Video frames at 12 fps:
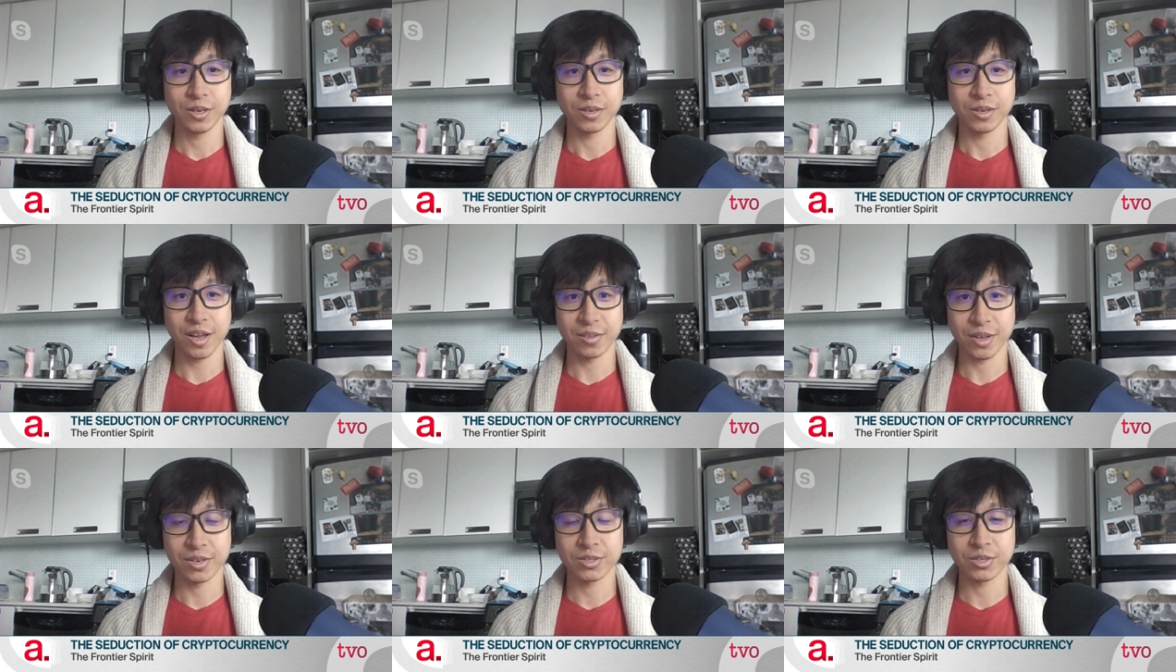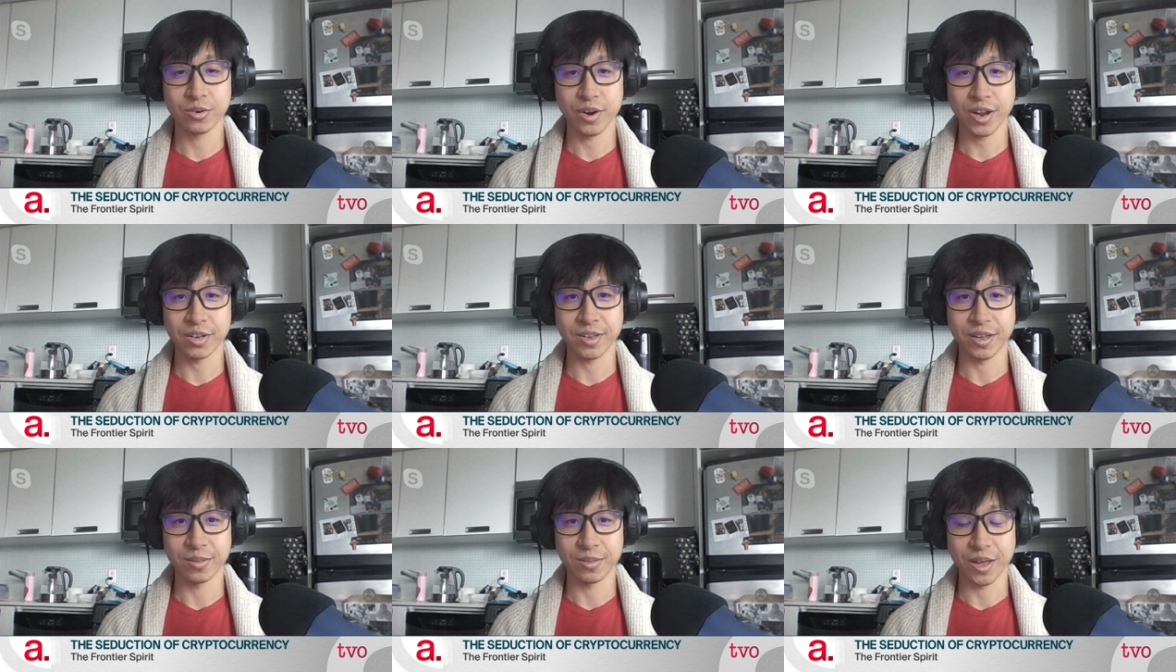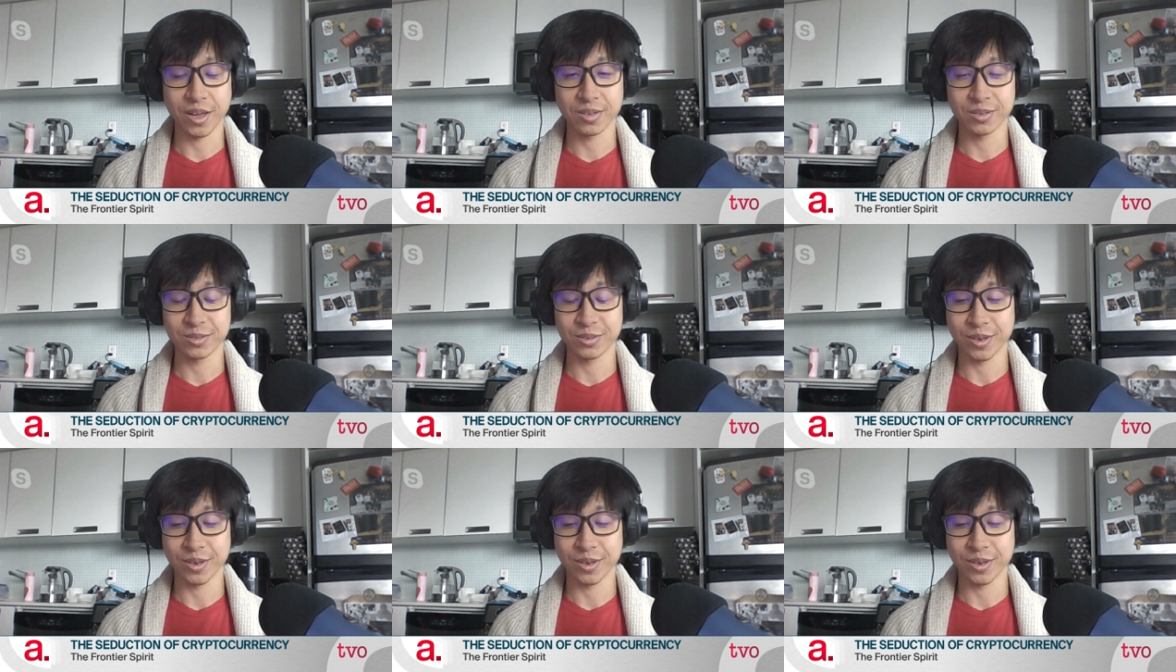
Yeah, that is correct, and that is